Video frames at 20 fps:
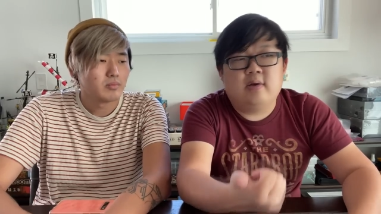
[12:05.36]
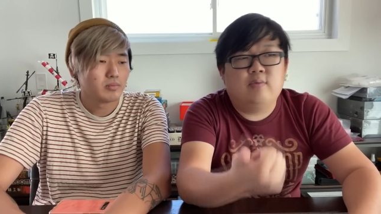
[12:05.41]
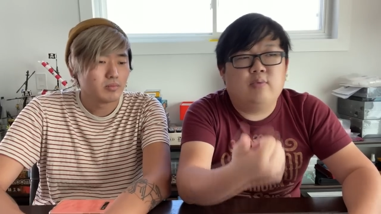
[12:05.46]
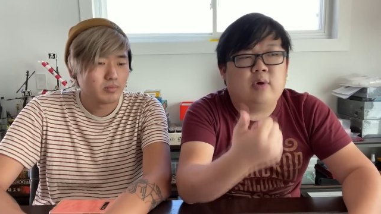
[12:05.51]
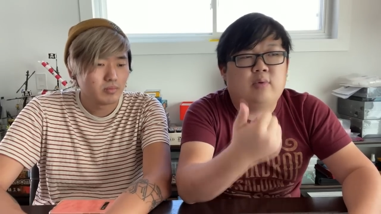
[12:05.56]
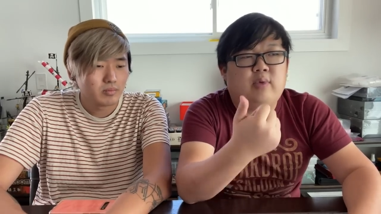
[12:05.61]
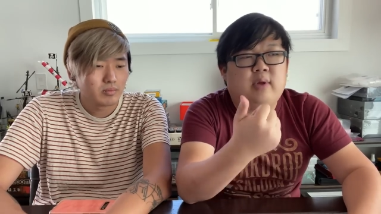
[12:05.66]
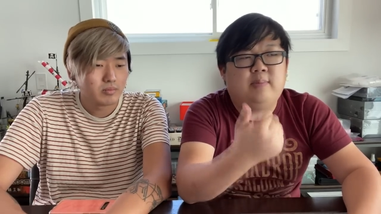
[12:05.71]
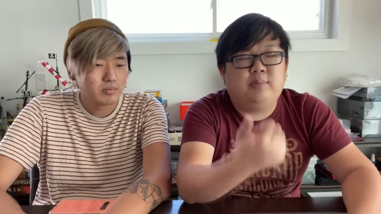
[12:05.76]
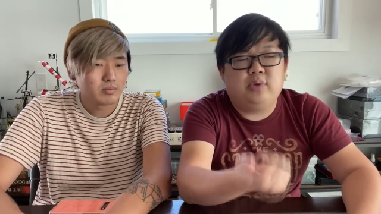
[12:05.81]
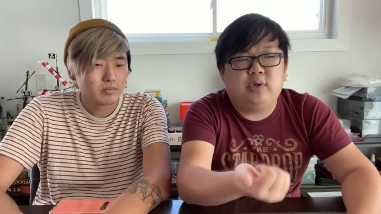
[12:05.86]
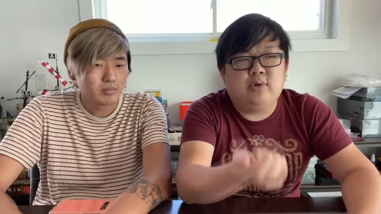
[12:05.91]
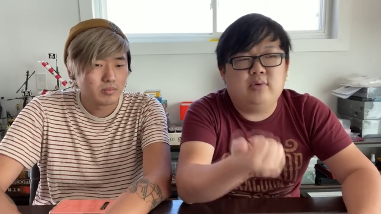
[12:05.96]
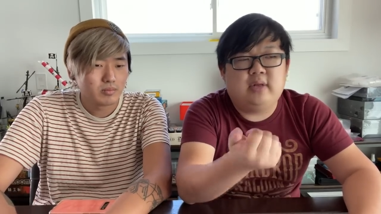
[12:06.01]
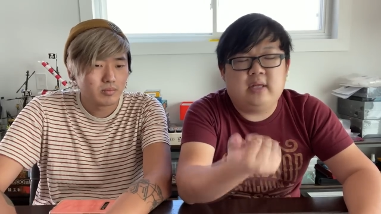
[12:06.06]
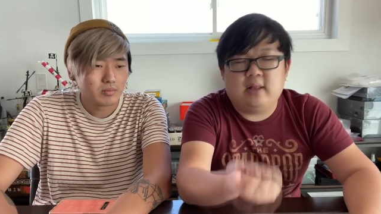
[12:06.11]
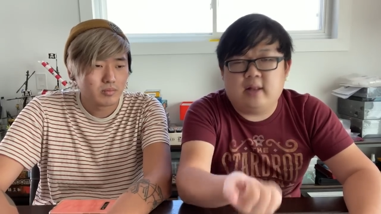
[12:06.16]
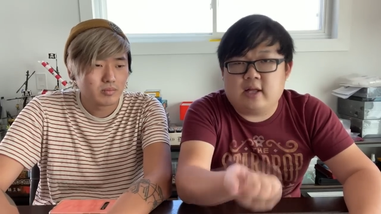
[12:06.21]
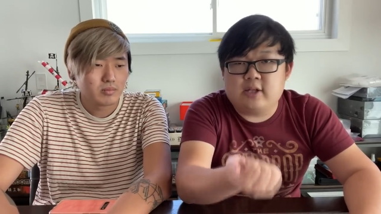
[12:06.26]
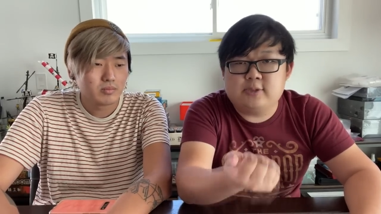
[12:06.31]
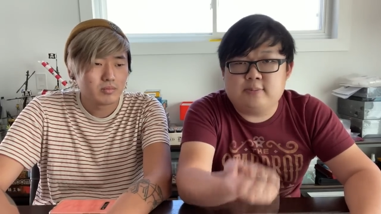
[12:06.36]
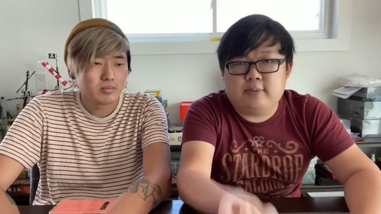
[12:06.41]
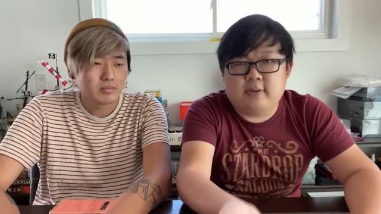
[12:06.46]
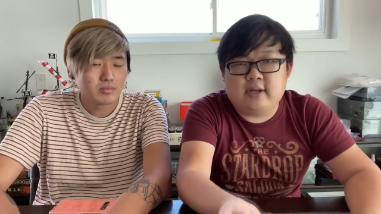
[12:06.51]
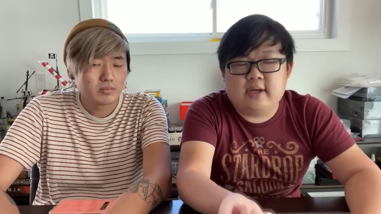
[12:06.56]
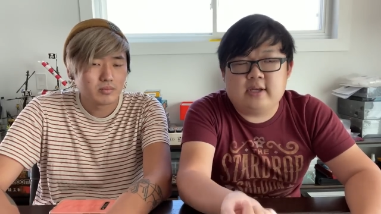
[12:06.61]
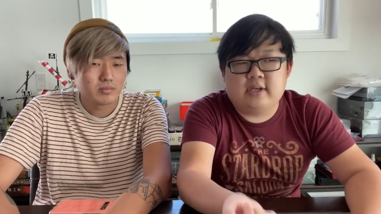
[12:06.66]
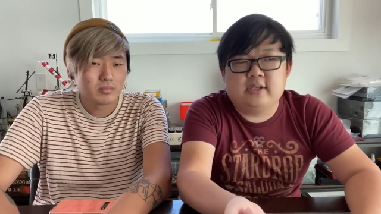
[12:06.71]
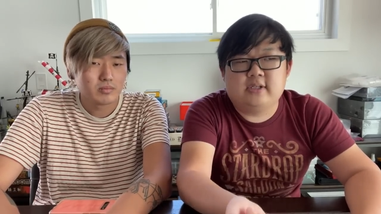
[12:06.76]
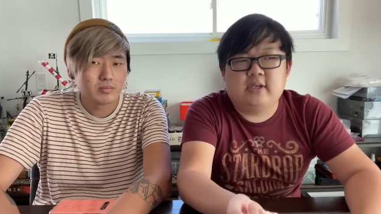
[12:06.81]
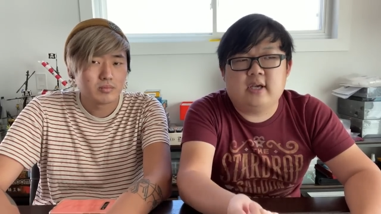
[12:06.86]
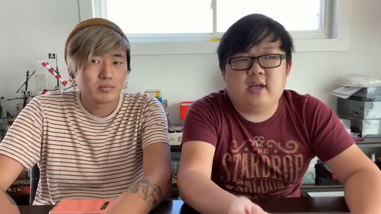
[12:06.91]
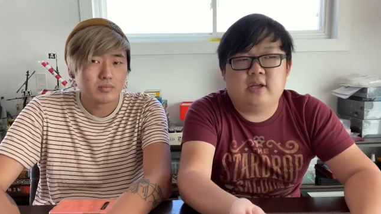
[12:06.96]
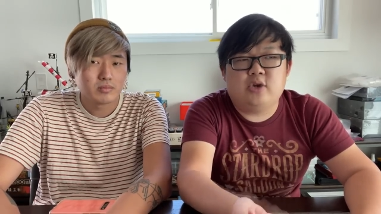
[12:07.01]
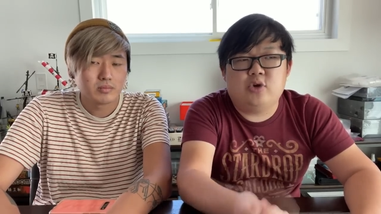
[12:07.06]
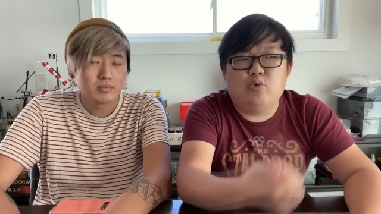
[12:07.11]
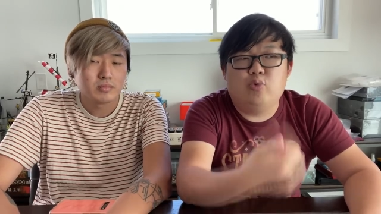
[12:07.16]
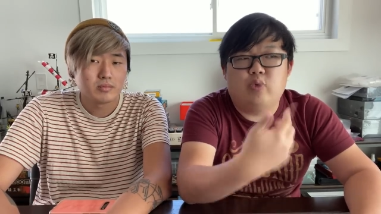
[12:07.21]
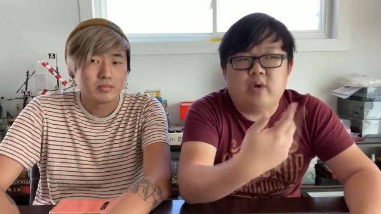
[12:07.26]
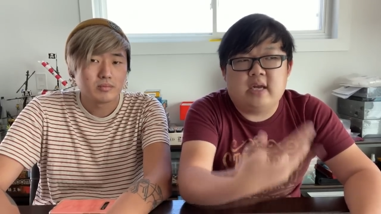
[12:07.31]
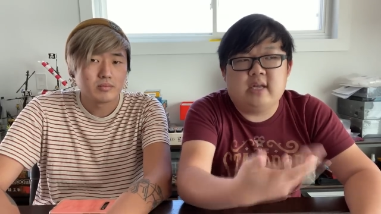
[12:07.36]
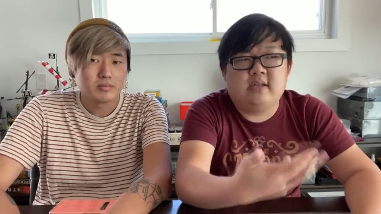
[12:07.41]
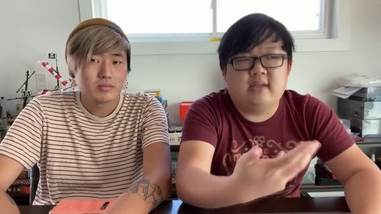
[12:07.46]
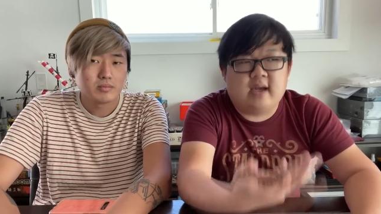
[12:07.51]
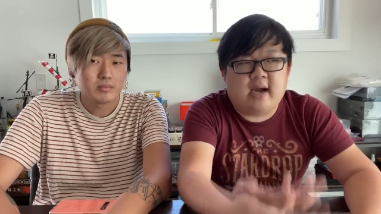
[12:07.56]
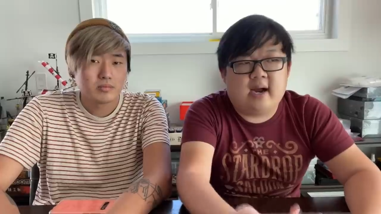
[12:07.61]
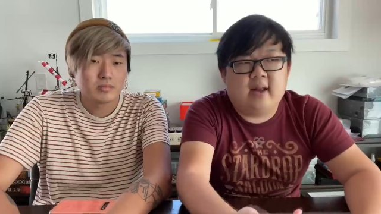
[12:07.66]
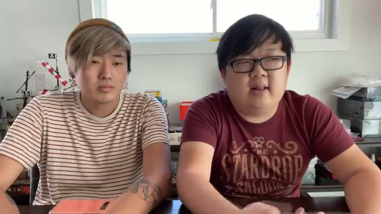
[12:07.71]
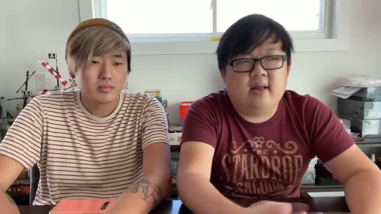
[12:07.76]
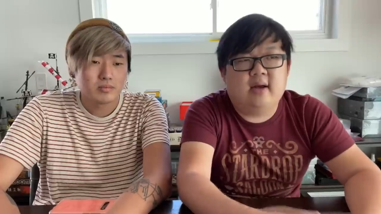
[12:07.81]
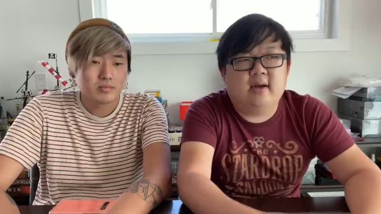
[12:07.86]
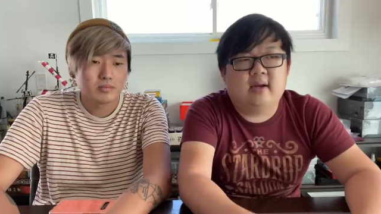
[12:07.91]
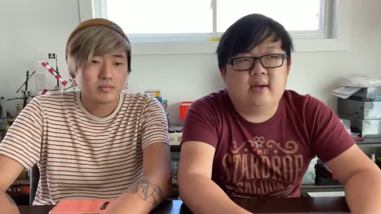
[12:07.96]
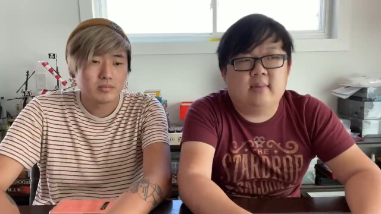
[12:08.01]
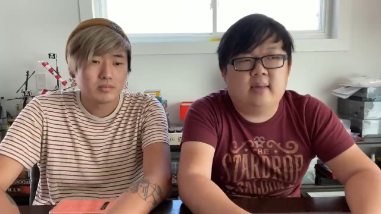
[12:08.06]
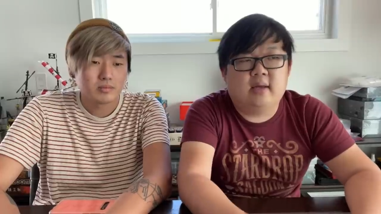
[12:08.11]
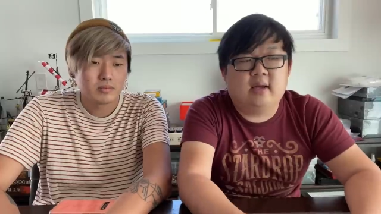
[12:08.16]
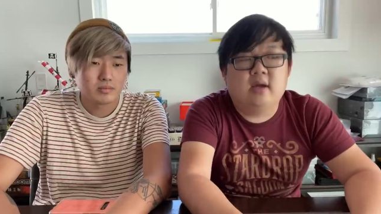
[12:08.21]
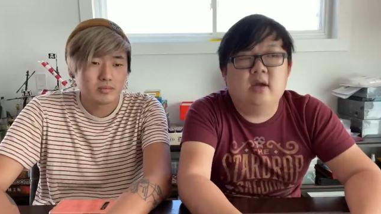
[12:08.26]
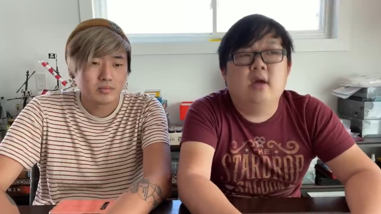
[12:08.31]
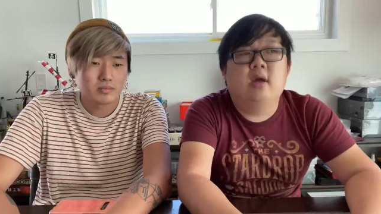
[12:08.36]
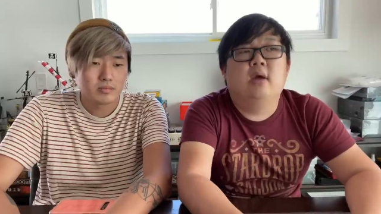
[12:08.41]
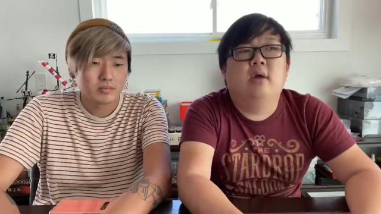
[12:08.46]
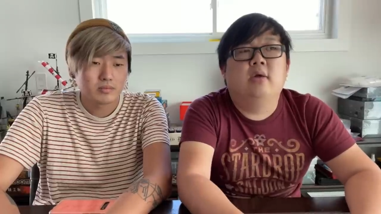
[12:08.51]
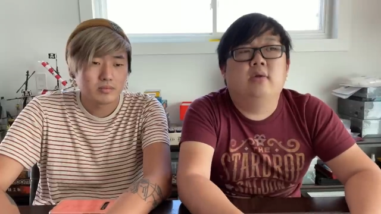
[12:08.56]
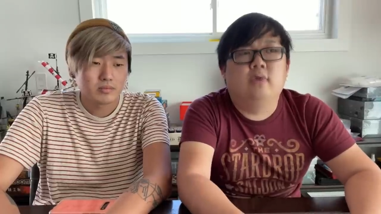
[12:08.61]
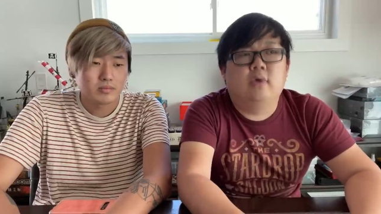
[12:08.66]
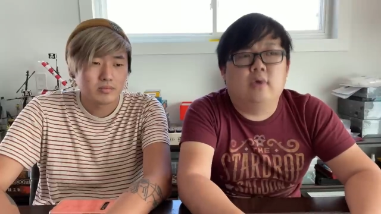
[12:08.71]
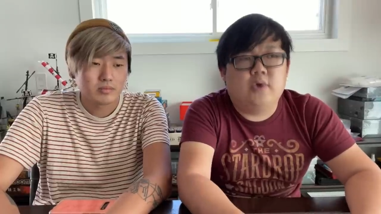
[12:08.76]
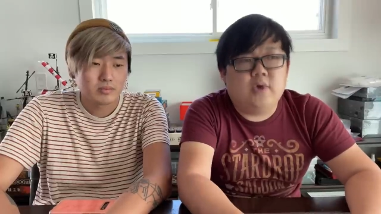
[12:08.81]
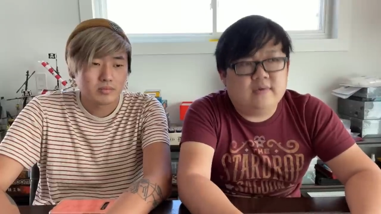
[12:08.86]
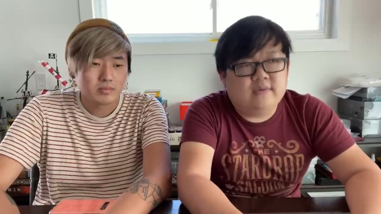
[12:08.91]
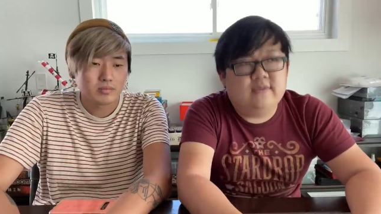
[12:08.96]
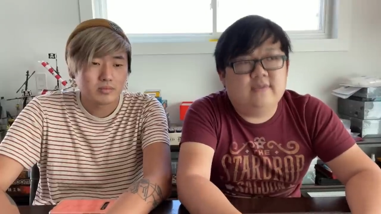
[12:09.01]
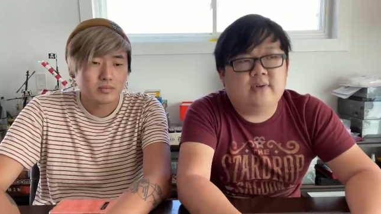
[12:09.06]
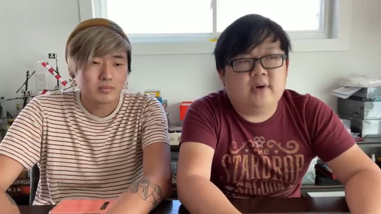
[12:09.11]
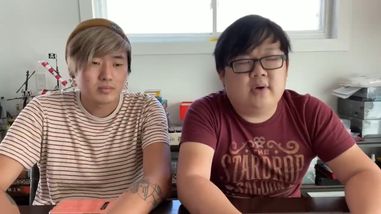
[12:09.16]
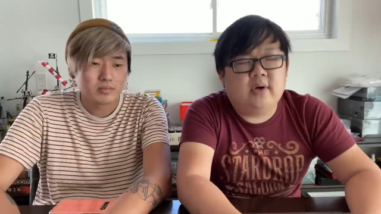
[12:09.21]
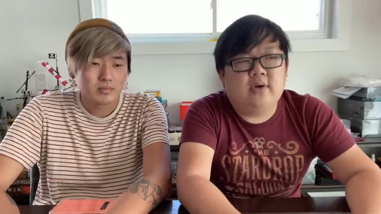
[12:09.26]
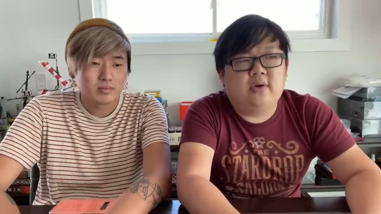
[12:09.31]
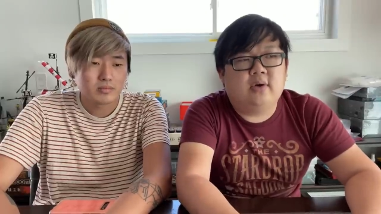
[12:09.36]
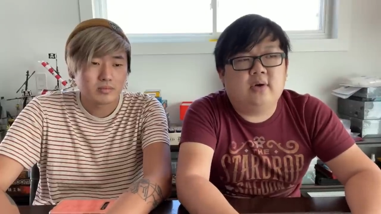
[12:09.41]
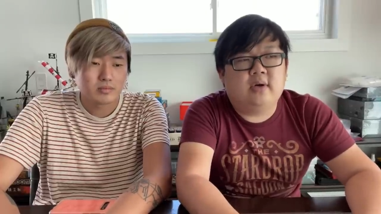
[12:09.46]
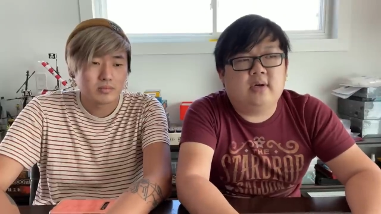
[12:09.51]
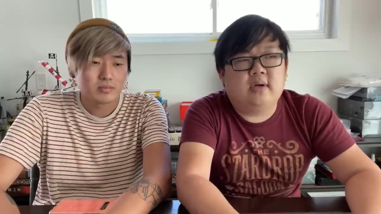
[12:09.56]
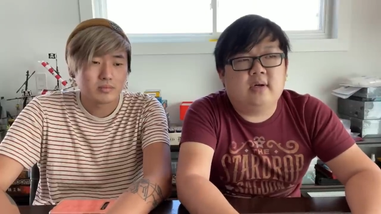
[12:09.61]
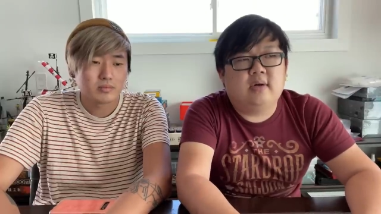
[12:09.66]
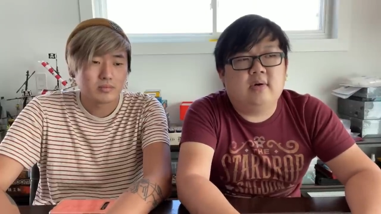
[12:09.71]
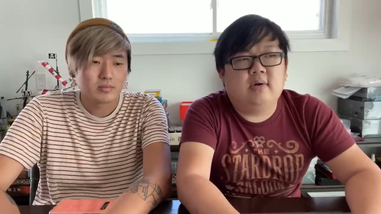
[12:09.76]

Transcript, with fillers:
Speaker 1: when we do the let's plays and you read dialogue, I'm like, no, you have a very good